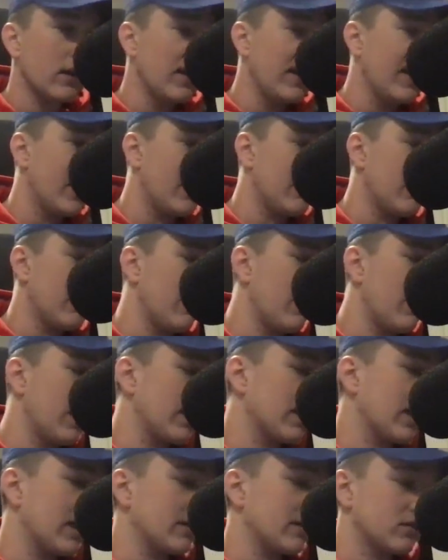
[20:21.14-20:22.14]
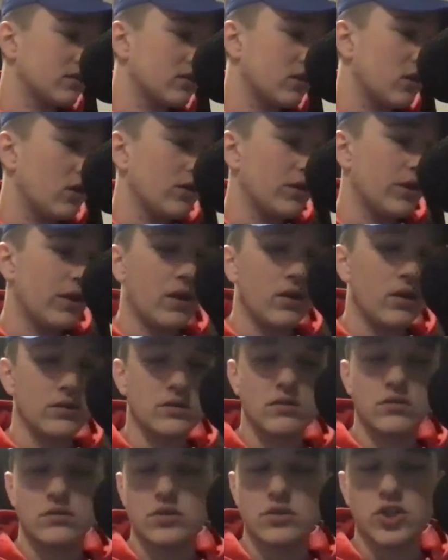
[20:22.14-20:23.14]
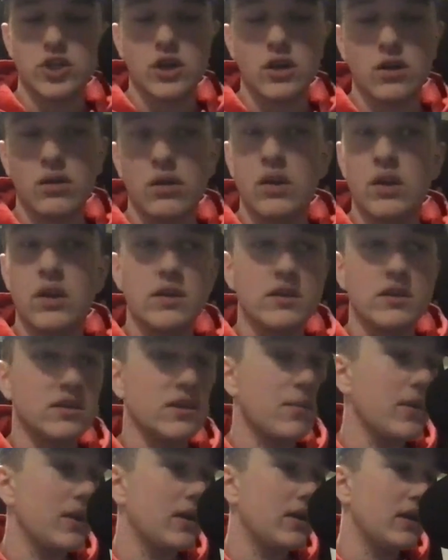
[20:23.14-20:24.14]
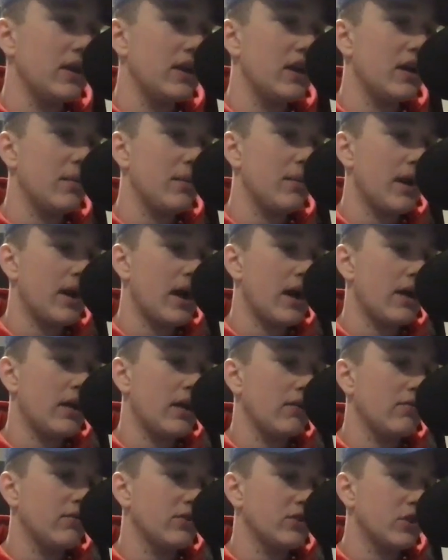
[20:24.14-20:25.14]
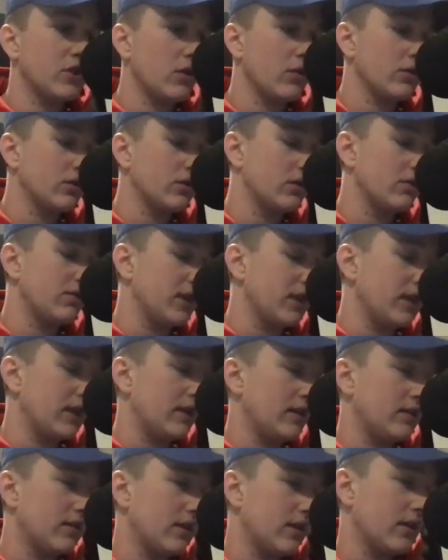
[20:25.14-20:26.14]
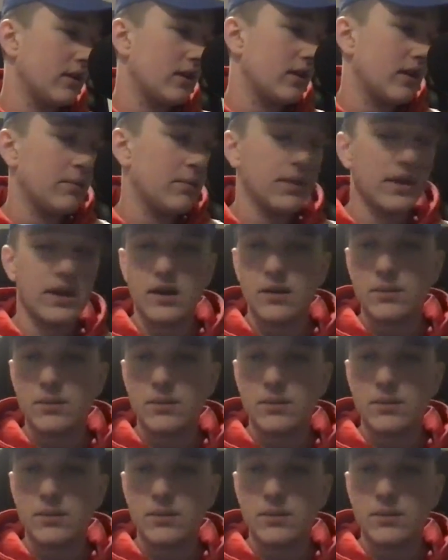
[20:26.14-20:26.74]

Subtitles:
And my podcast is called The No Excuses Show. Send me a DM. I'd love to talk with you. If you need anything, hit me up.